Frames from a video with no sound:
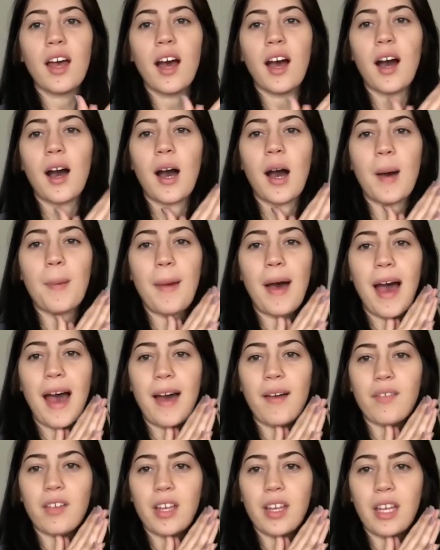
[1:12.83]

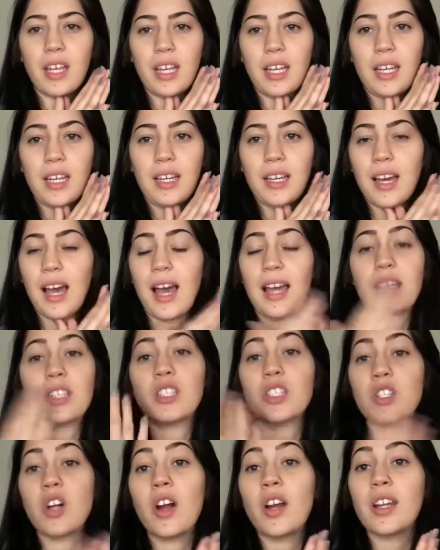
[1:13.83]
I
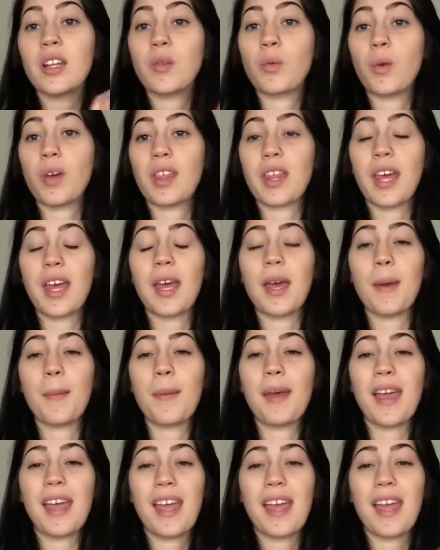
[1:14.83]
started with him